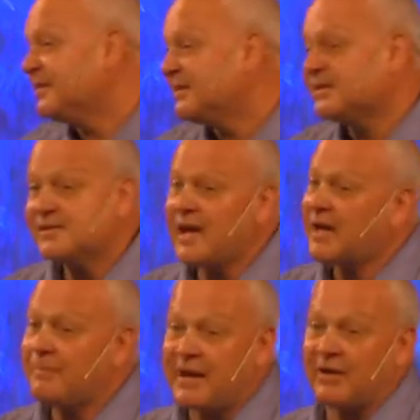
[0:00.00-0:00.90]
is not
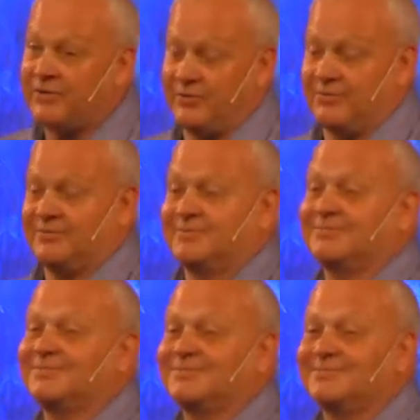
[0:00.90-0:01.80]
about you.
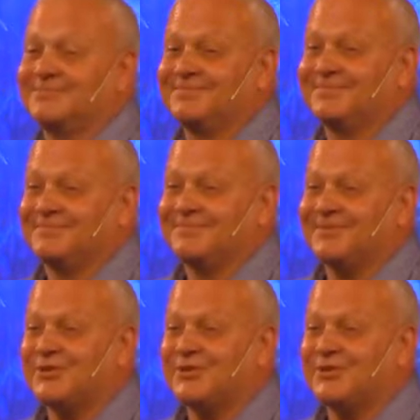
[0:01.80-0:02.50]
The